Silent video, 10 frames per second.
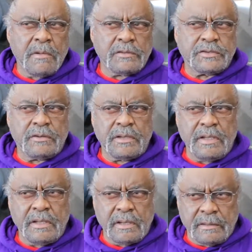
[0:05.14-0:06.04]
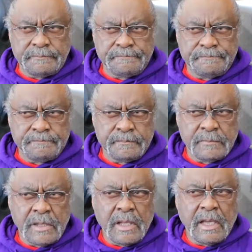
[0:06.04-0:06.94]
also the
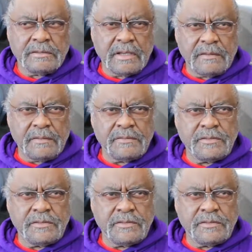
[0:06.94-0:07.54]
executive